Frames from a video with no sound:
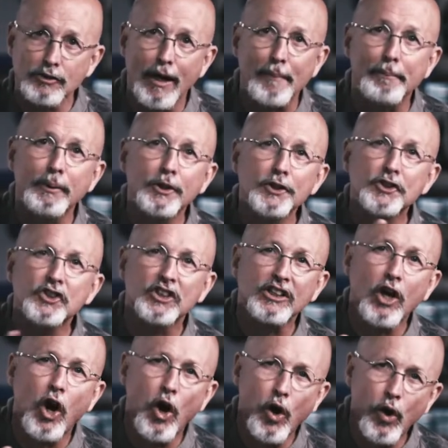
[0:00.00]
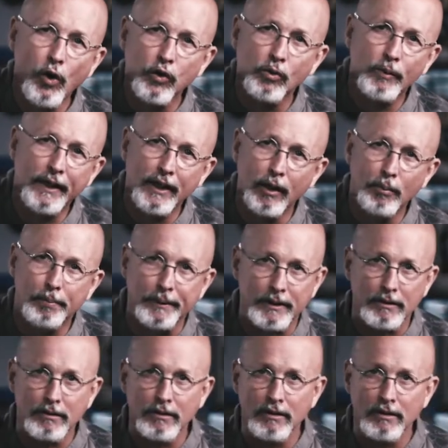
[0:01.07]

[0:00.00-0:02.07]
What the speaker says: So I pushed it all the way open.